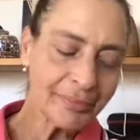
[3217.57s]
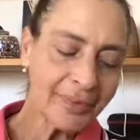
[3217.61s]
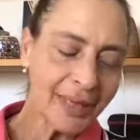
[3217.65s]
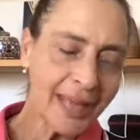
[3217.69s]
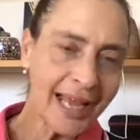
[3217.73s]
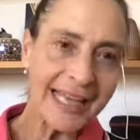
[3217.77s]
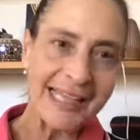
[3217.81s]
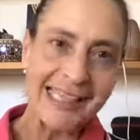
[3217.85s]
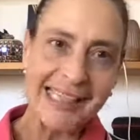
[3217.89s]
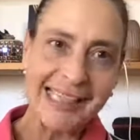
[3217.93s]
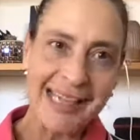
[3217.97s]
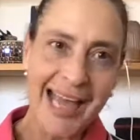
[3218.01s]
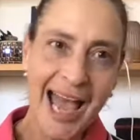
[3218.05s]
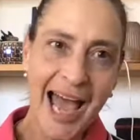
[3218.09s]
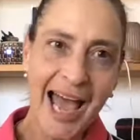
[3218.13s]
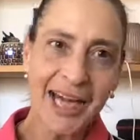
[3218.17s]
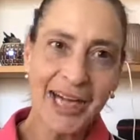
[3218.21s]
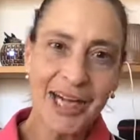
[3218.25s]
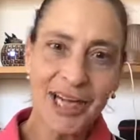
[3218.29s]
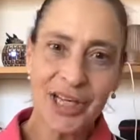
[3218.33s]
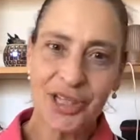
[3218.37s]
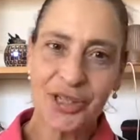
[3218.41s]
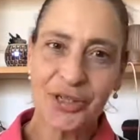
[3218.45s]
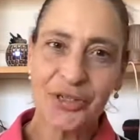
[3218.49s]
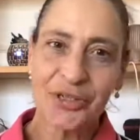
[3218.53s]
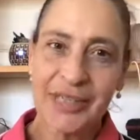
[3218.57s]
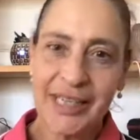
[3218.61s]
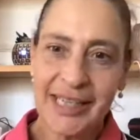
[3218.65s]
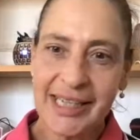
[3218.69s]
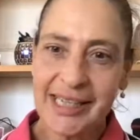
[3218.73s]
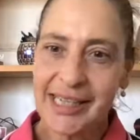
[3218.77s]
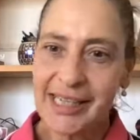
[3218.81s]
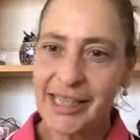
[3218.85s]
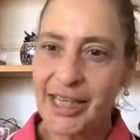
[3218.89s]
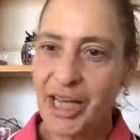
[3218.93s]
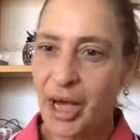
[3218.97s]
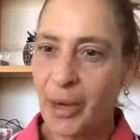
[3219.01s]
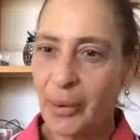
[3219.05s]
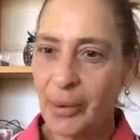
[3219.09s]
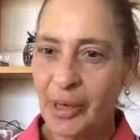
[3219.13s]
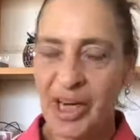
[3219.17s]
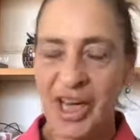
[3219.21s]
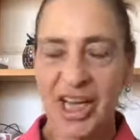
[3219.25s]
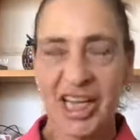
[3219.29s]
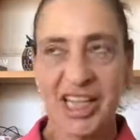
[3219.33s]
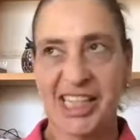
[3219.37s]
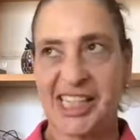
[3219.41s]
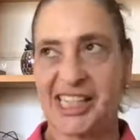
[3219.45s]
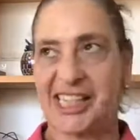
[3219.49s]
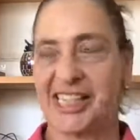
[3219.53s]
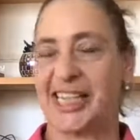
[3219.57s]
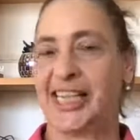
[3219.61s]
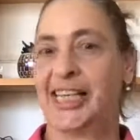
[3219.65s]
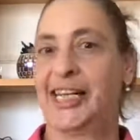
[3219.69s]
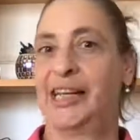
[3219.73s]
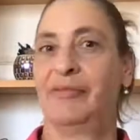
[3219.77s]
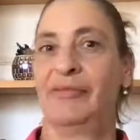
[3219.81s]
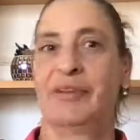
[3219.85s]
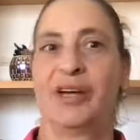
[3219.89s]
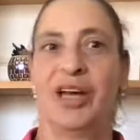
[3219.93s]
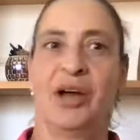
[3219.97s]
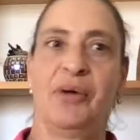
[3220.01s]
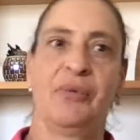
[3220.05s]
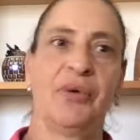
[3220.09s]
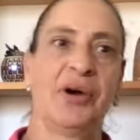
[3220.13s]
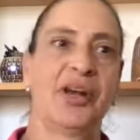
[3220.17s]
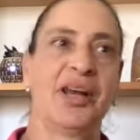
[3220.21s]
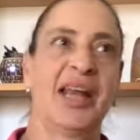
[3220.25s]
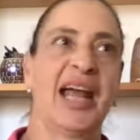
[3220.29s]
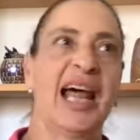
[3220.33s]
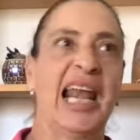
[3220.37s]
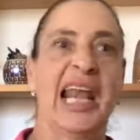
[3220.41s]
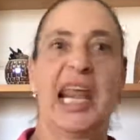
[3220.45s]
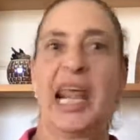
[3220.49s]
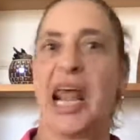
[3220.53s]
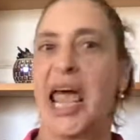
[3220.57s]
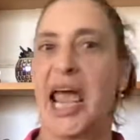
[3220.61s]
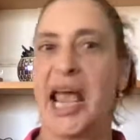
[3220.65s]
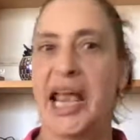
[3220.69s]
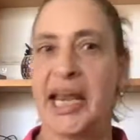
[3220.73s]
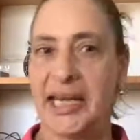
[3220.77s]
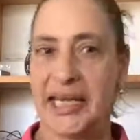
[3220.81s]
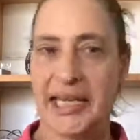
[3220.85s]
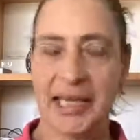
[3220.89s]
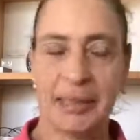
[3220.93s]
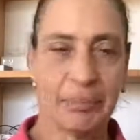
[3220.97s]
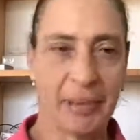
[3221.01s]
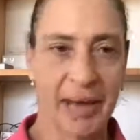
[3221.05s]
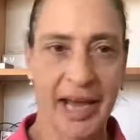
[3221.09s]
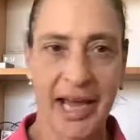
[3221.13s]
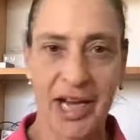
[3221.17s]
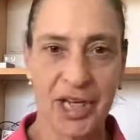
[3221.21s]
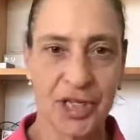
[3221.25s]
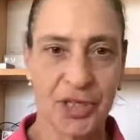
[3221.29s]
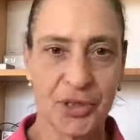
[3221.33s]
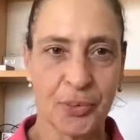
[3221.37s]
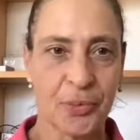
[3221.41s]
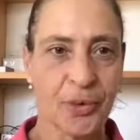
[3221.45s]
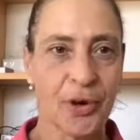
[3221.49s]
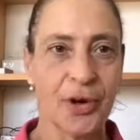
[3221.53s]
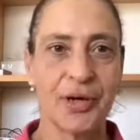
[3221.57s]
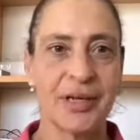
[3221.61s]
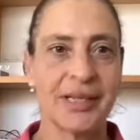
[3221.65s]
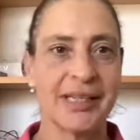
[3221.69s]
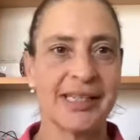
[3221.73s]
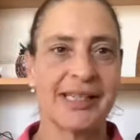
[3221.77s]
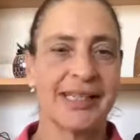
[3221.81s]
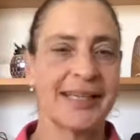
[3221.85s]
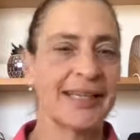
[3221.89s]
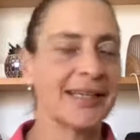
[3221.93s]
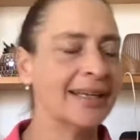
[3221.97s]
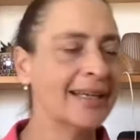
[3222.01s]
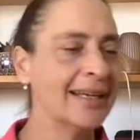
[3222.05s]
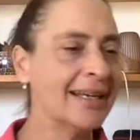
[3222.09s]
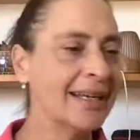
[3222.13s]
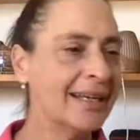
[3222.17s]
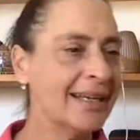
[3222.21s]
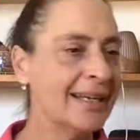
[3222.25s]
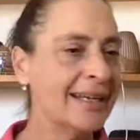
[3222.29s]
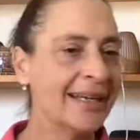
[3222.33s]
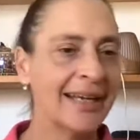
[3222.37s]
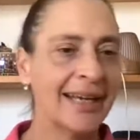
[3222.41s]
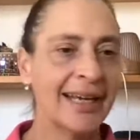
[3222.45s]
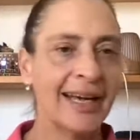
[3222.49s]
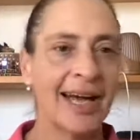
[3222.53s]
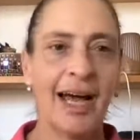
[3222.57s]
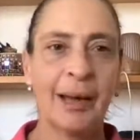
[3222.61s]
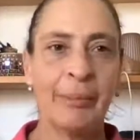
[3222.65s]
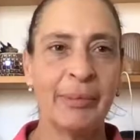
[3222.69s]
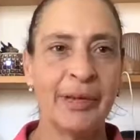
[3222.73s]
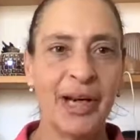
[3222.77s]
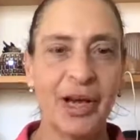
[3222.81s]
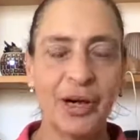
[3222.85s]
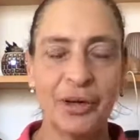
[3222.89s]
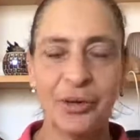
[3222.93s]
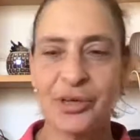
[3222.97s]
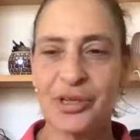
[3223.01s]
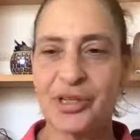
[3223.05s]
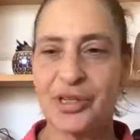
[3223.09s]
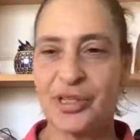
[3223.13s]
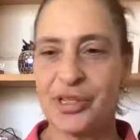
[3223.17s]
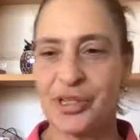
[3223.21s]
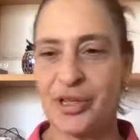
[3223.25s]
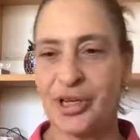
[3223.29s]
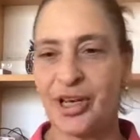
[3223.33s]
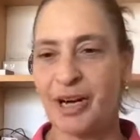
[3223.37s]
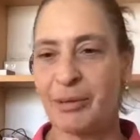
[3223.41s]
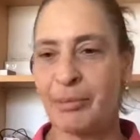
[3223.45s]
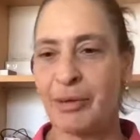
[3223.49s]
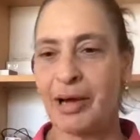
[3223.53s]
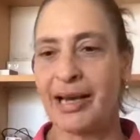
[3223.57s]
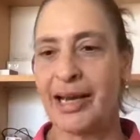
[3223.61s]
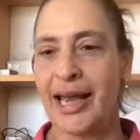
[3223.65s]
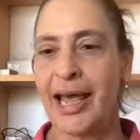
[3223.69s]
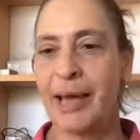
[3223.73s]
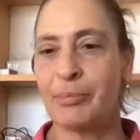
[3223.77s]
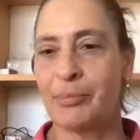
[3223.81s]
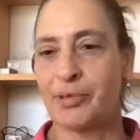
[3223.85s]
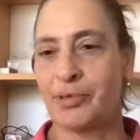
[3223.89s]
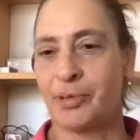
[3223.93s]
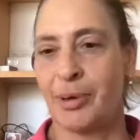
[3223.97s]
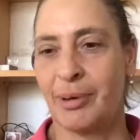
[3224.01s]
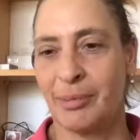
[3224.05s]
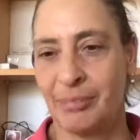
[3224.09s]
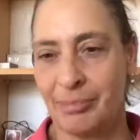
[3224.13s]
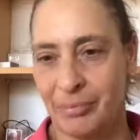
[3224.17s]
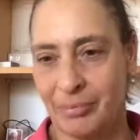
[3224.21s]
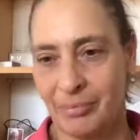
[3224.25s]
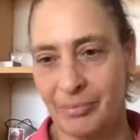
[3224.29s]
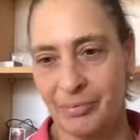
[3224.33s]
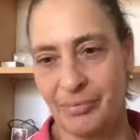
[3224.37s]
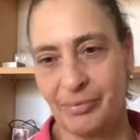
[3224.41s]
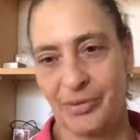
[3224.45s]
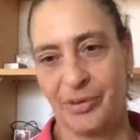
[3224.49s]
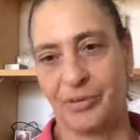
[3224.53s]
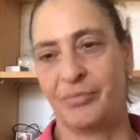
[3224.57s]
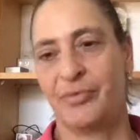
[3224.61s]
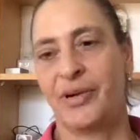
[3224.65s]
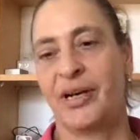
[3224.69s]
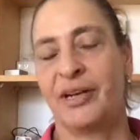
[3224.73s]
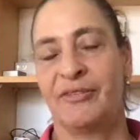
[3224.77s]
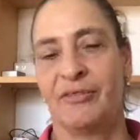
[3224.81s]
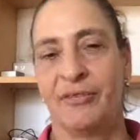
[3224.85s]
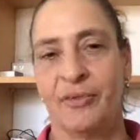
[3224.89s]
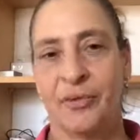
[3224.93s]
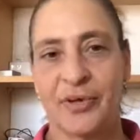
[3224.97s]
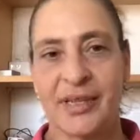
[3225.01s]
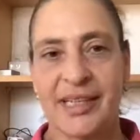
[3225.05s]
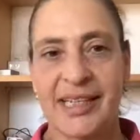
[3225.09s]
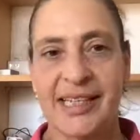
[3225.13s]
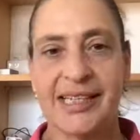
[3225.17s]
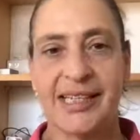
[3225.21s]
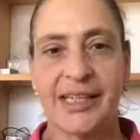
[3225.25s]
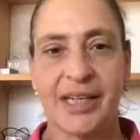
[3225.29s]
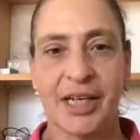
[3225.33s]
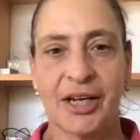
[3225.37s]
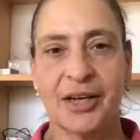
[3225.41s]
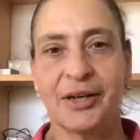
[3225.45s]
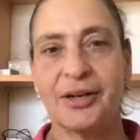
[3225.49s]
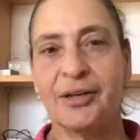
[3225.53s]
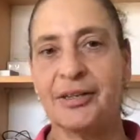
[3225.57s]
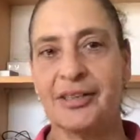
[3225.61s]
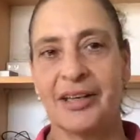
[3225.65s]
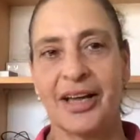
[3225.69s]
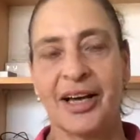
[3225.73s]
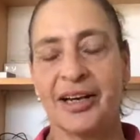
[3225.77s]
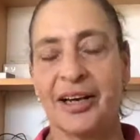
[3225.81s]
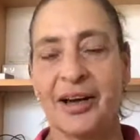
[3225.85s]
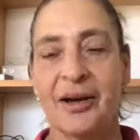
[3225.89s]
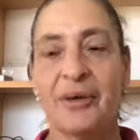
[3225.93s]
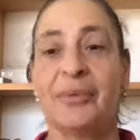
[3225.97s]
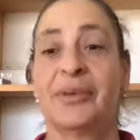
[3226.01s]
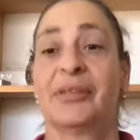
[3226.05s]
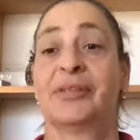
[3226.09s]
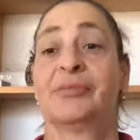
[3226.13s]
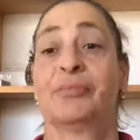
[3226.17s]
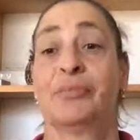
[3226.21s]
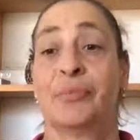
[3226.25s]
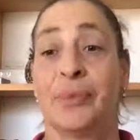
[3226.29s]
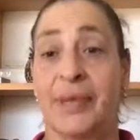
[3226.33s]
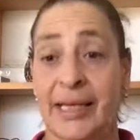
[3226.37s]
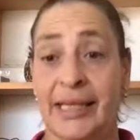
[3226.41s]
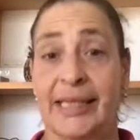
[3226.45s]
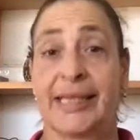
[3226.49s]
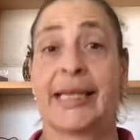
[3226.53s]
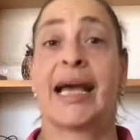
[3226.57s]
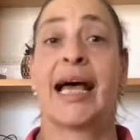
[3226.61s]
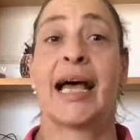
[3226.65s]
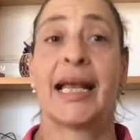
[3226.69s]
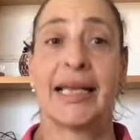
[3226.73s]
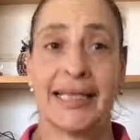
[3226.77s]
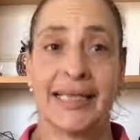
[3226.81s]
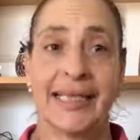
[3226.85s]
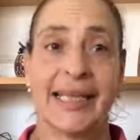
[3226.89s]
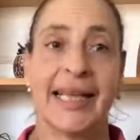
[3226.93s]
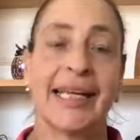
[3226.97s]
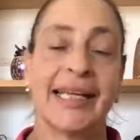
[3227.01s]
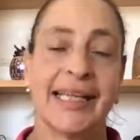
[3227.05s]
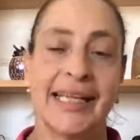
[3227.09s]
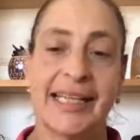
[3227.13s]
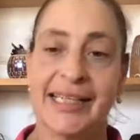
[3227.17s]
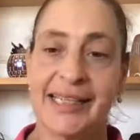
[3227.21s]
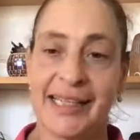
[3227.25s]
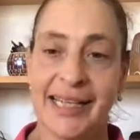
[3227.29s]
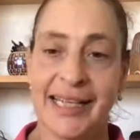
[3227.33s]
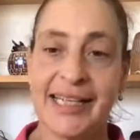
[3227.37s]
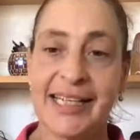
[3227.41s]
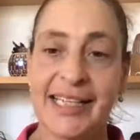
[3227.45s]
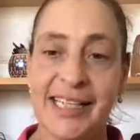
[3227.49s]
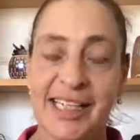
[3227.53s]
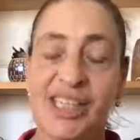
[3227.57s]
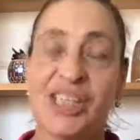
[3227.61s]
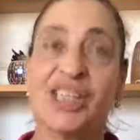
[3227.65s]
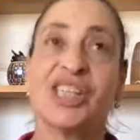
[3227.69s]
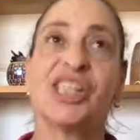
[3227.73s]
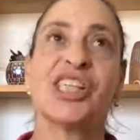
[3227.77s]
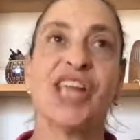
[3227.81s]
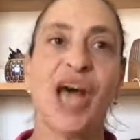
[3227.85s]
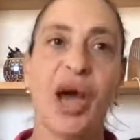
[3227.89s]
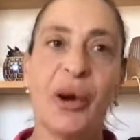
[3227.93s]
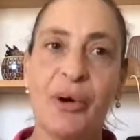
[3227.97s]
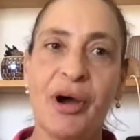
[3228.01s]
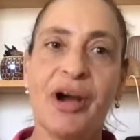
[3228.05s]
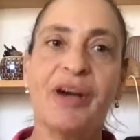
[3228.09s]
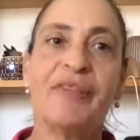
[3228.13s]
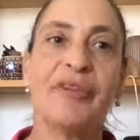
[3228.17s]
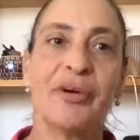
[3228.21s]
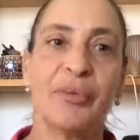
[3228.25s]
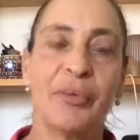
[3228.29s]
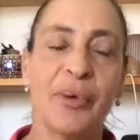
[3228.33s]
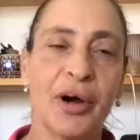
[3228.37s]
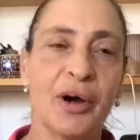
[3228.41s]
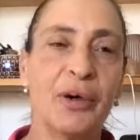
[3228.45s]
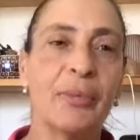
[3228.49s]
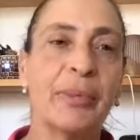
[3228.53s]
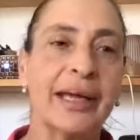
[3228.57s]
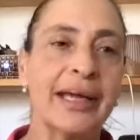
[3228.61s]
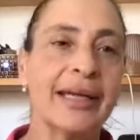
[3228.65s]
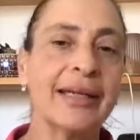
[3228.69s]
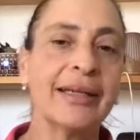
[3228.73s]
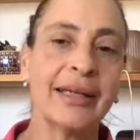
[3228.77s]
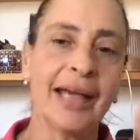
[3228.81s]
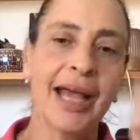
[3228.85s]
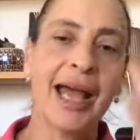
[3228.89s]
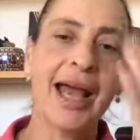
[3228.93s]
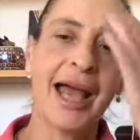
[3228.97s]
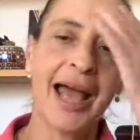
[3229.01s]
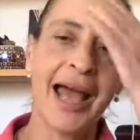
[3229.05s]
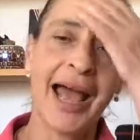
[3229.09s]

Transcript: I started it 2 years ago, and I just didn't even know what a landing page was. And I mean, I couldn't turn on my laptop 3-4 years ago. Like, I was really untechy. So this is so overwhelming.